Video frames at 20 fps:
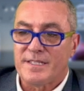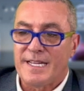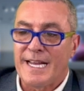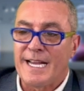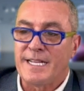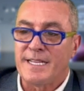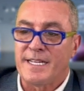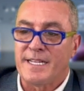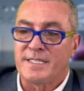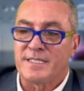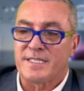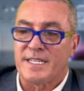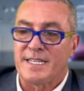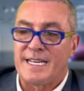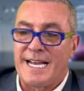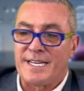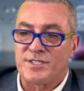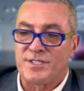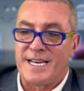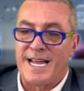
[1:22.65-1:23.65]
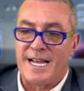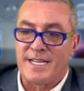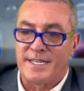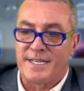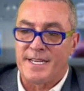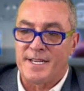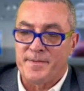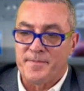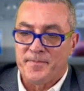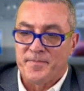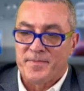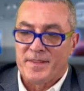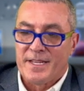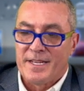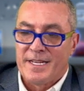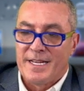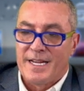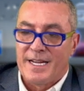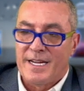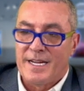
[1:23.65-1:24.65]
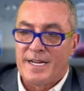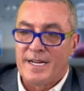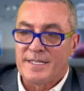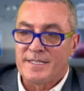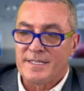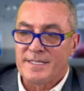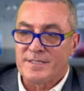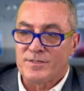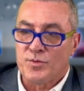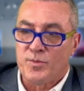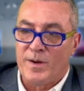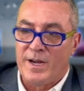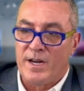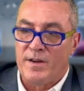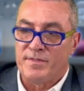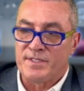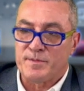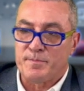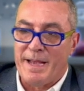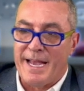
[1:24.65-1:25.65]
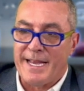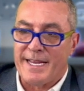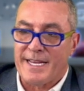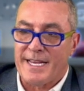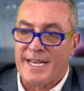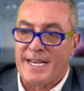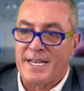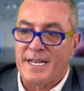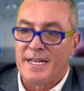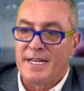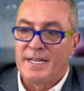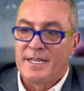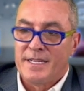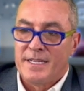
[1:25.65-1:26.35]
aliens and nationality. 12 is banking.